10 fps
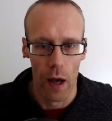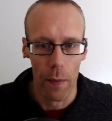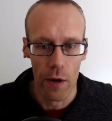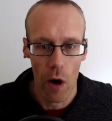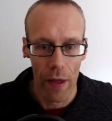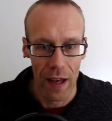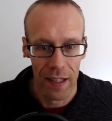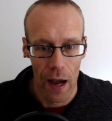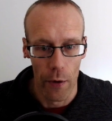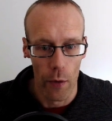and we know that's
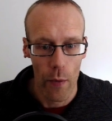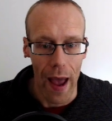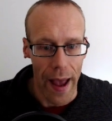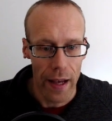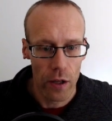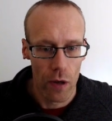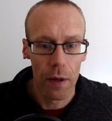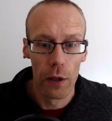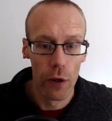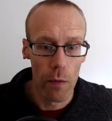now an array, so I'm
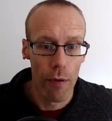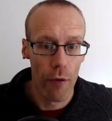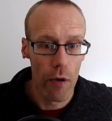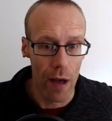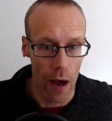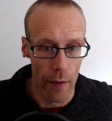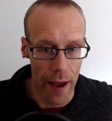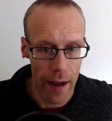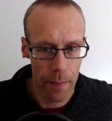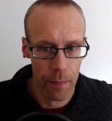going to loop through that array,